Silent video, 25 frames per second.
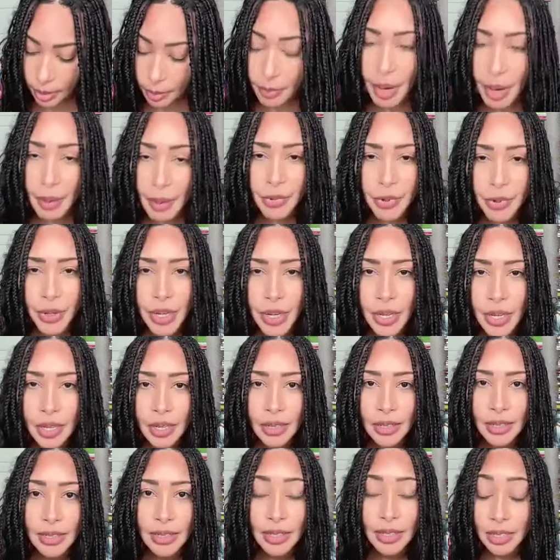
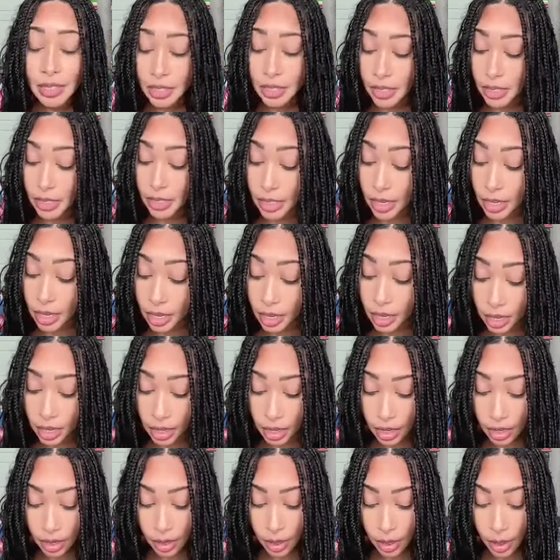Memory is the
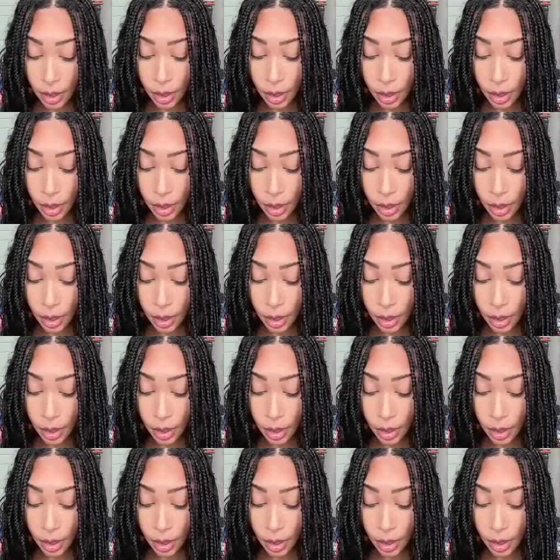sea.